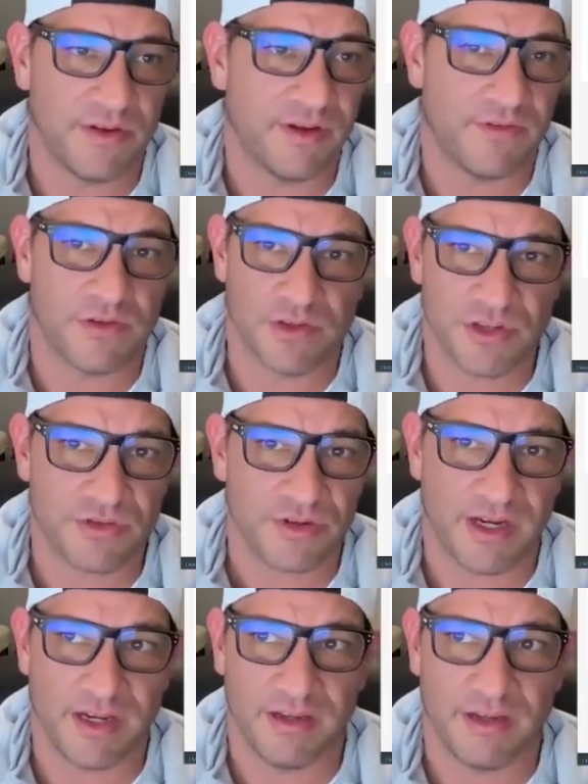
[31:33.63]
If you're just
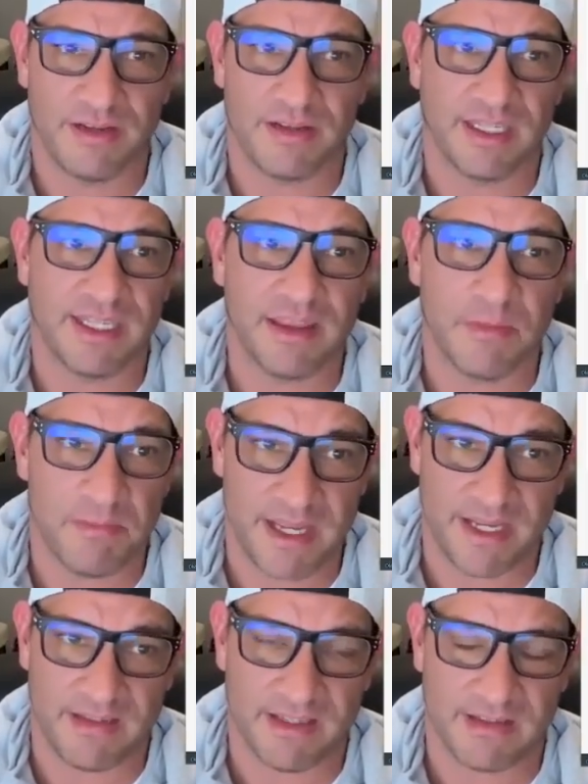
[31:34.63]
trying to get the
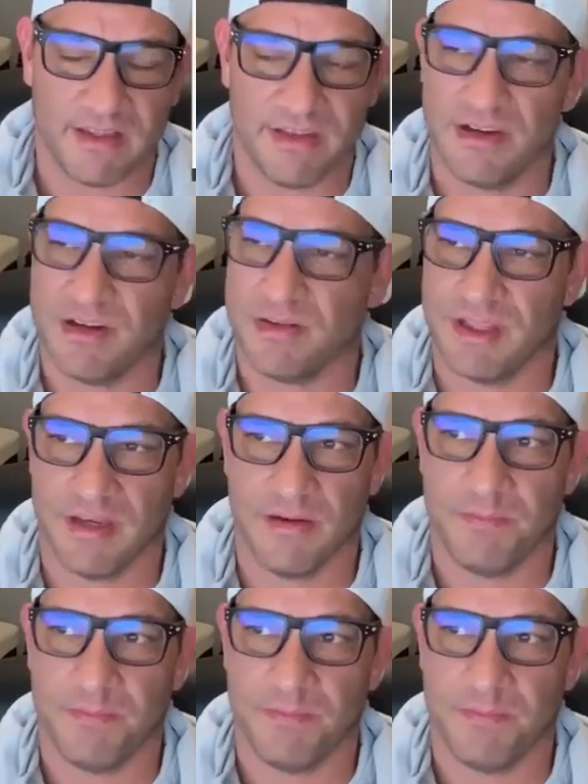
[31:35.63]
basics on there, then